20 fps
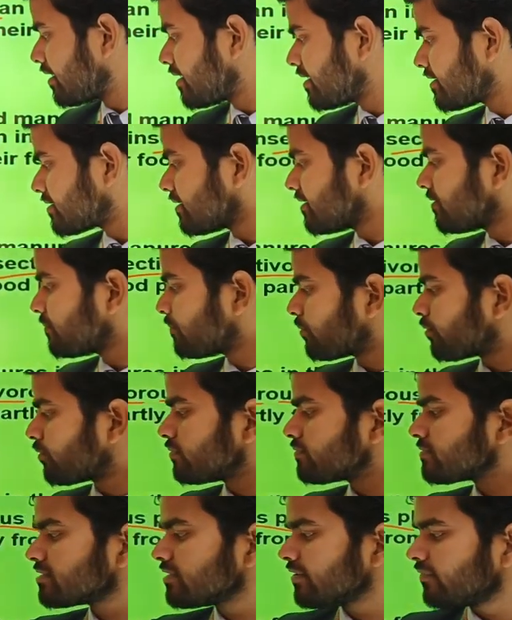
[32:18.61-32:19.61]
it
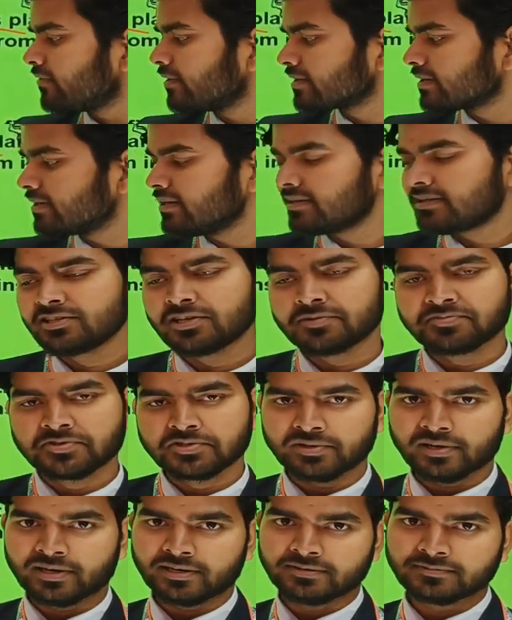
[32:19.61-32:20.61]
improves the fertility of
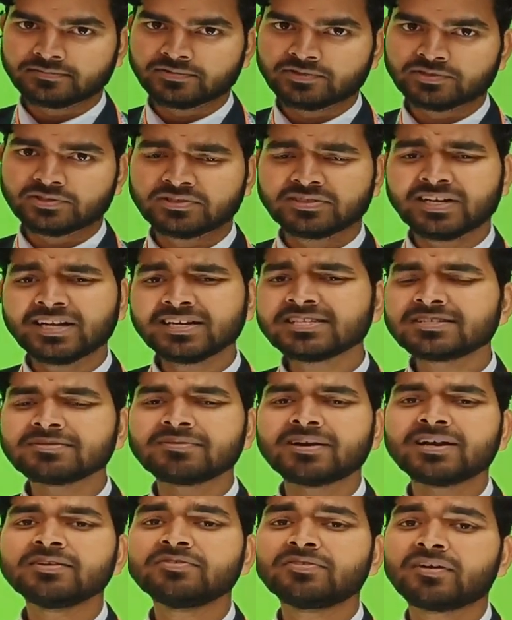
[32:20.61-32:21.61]
soil. So that's
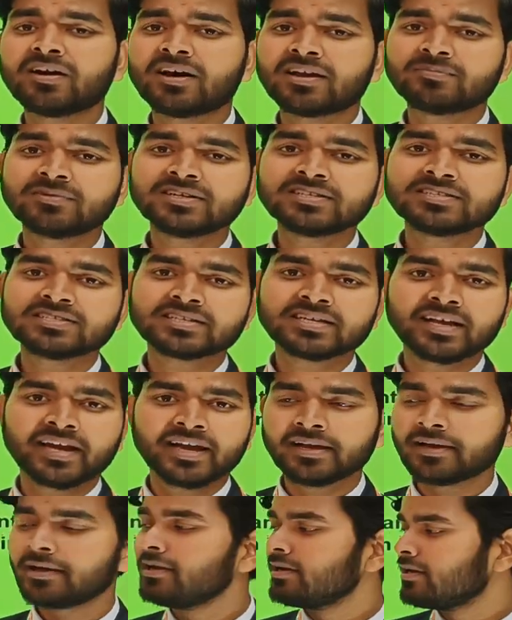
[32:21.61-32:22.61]
why farmers
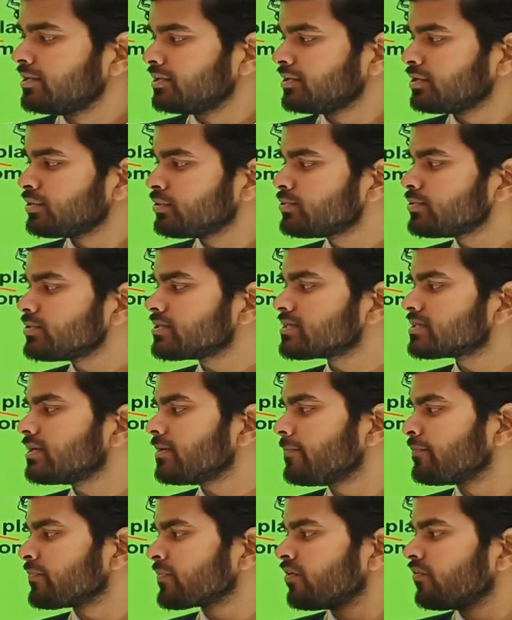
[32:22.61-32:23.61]
can use
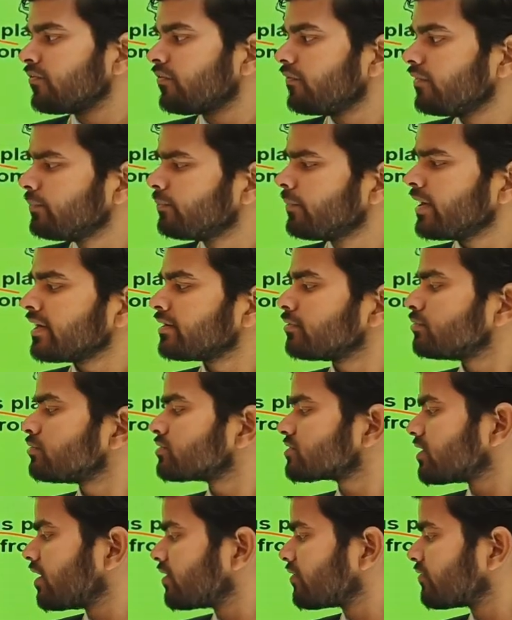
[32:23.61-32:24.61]

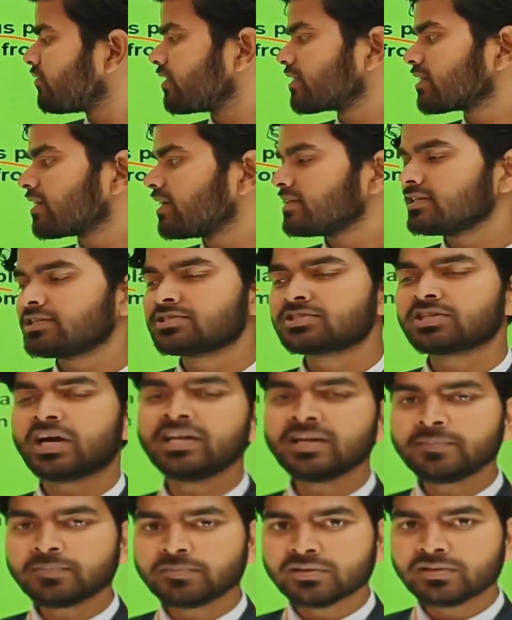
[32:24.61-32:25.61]
manures and fertilizers. I
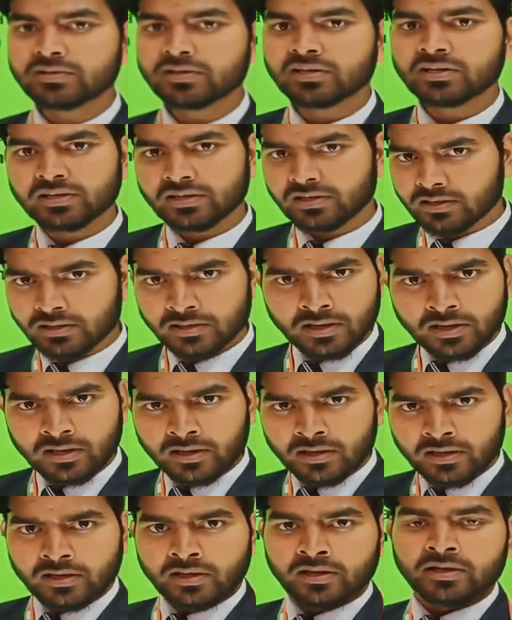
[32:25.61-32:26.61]
have
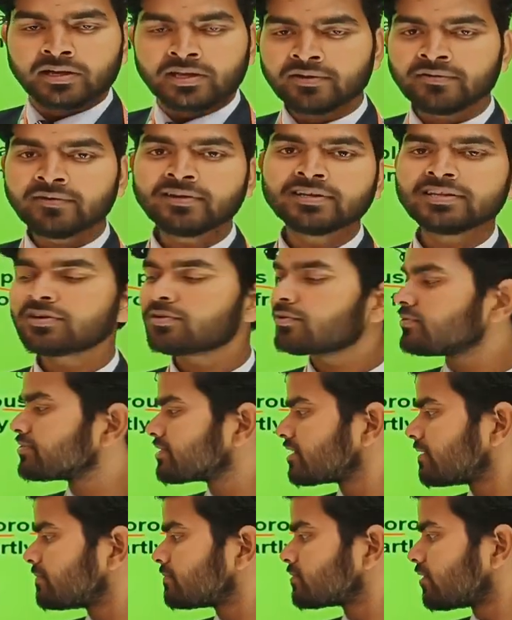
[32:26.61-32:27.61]
given the
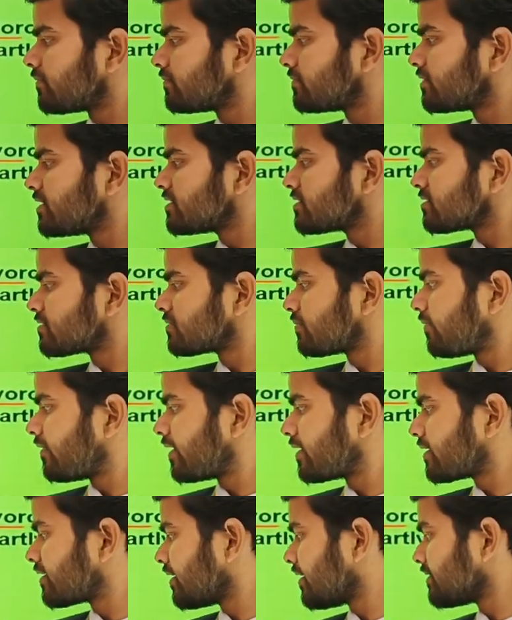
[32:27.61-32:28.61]
concept of this
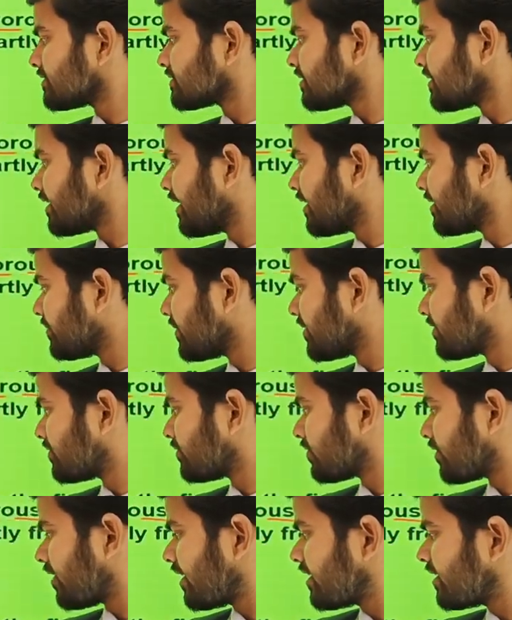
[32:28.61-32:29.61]
fertilizer and
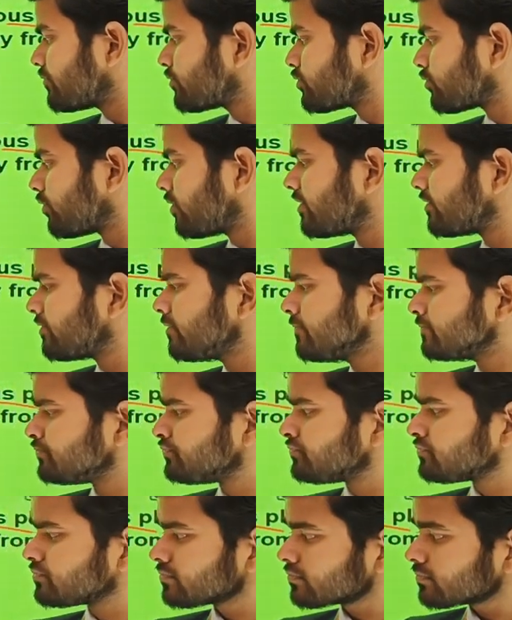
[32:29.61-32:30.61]
manure. I have told you
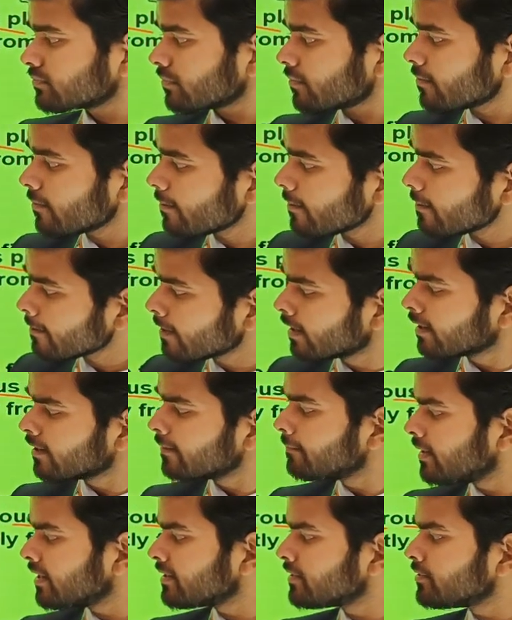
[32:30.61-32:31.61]

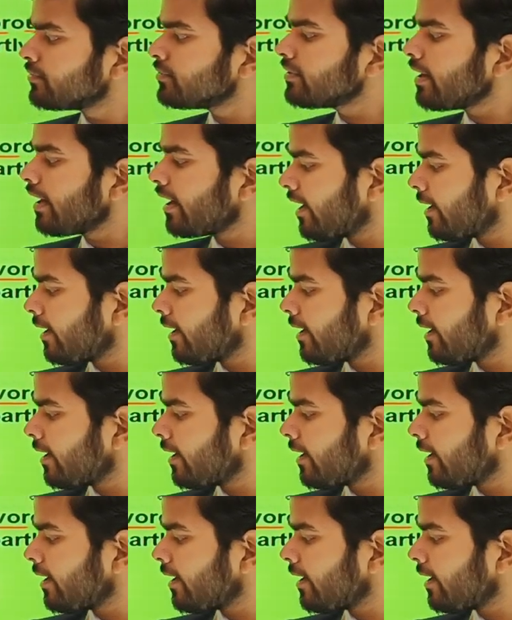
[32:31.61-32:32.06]
manure